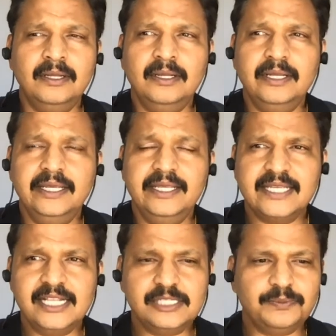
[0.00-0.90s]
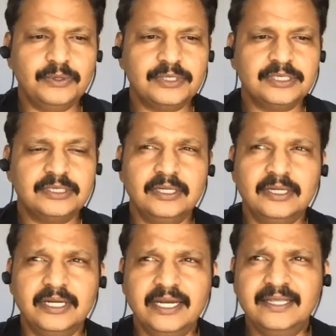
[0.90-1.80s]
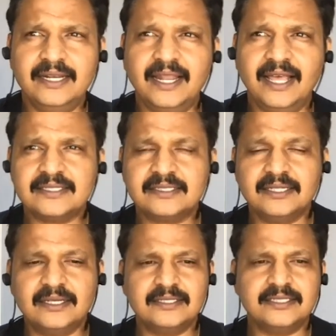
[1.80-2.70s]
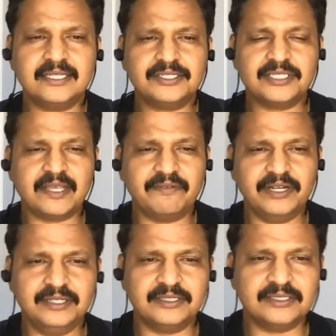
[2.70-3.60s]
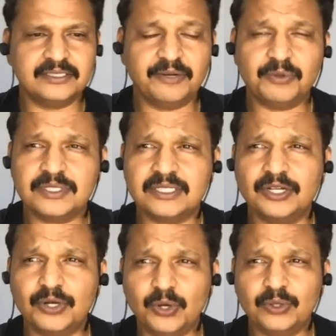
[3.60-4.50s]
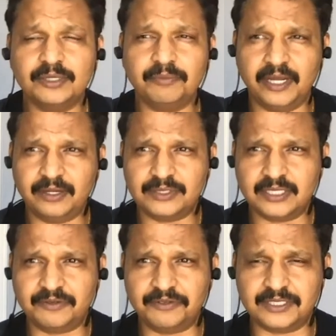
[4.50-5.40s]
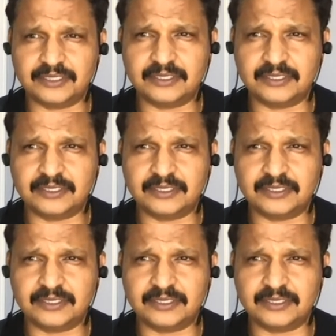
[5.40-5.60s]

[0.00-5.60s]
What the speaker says: In Salesforce, in the last 6 to 7 years, there was a growth in microservices.